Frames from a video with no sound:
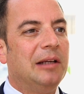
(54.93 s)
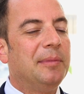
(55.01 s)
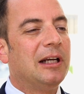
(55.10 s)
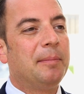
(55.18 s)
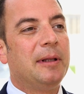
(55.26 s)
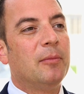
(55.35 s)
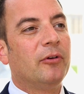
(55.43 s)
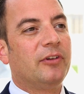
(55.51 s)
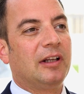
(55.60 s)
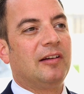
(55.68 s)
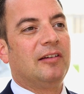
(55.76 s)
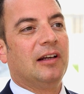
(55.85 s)
it may not be the
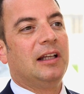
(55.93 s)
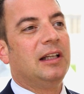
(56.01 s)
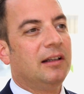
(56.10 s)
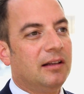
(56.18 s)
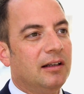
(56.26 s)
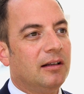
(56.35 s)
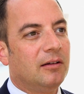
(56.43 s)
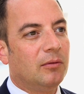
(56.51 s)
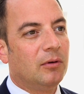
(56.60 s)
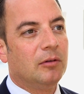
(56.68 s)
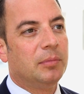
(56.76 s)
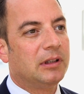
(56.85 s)
most exciting thing in the
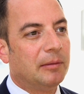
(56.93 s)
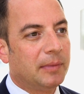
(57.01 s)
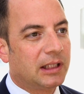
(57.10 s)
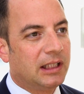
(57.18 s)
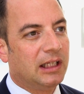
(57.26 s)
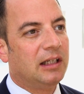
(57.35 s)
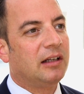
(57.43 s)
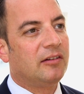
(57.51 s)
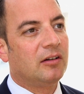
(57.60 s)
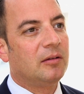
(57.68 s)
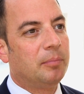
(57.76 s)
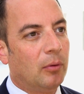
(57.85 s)
world, but the
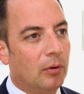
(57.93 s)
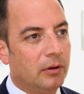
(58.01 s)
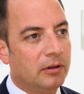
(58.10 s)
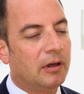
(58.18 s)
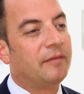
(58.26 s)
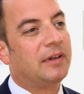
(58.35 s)
mechanics are important.